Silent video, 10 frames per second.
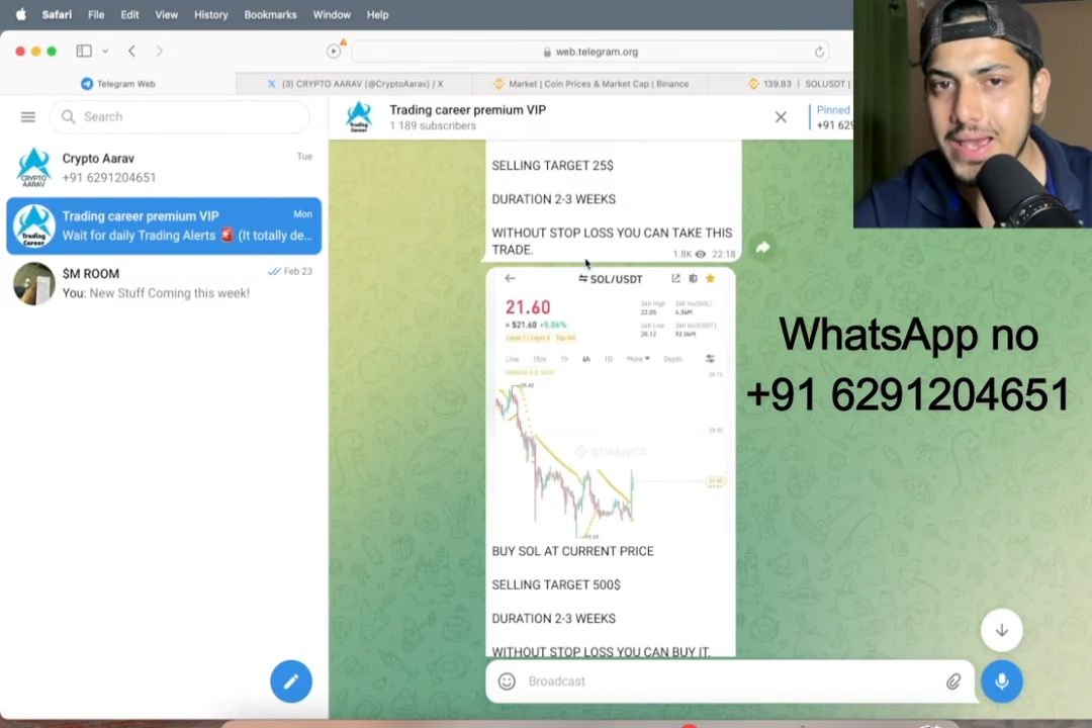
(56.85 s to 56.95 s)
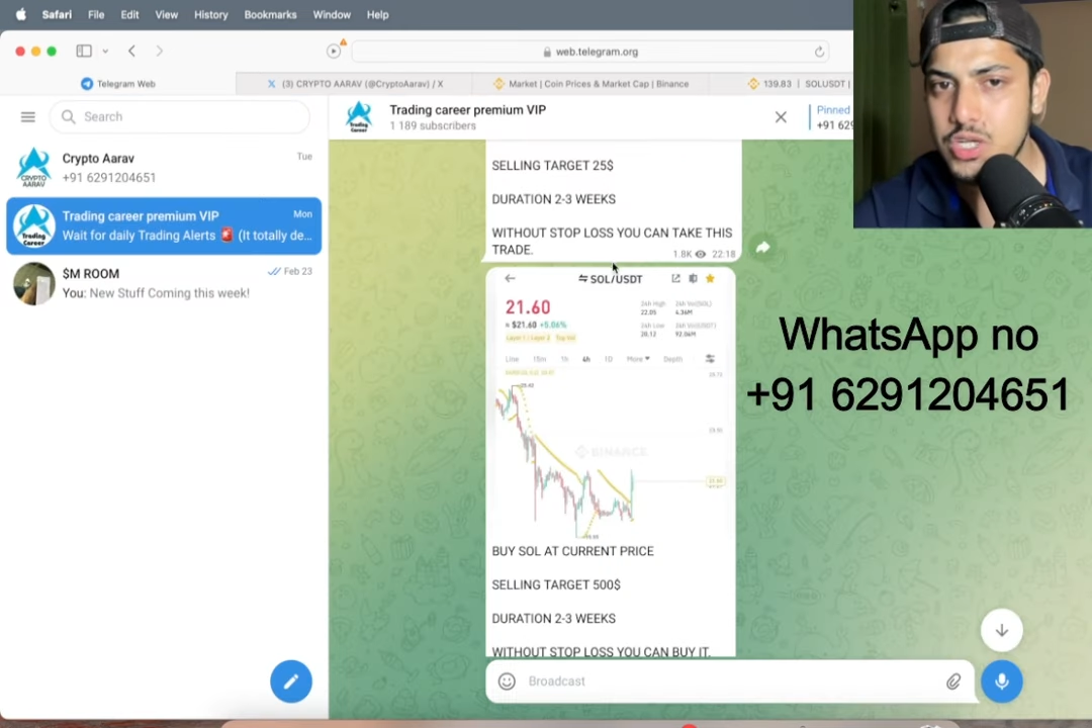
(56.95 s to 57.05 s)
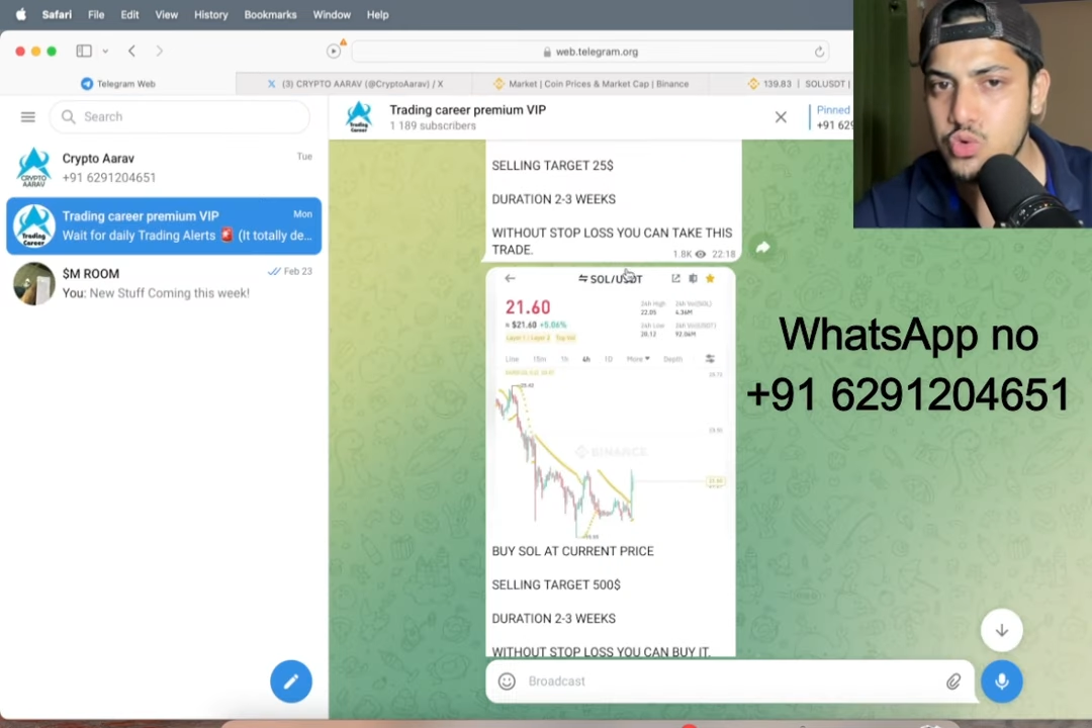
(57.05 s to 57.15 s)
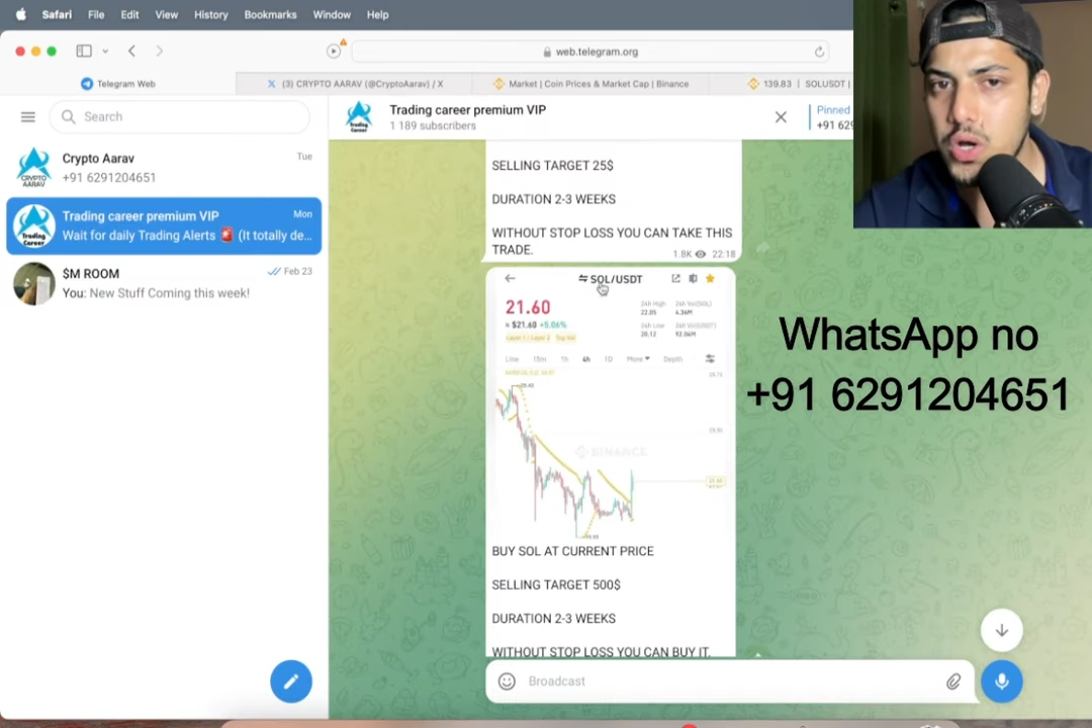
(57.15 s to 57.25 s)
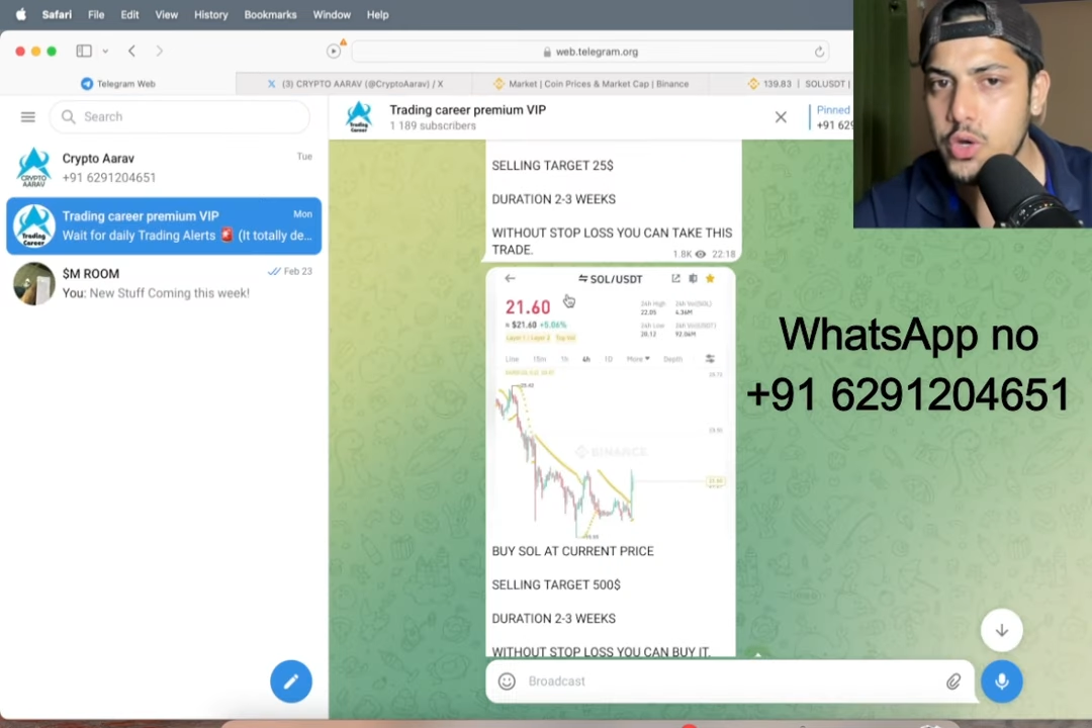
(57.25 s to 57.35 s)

SOL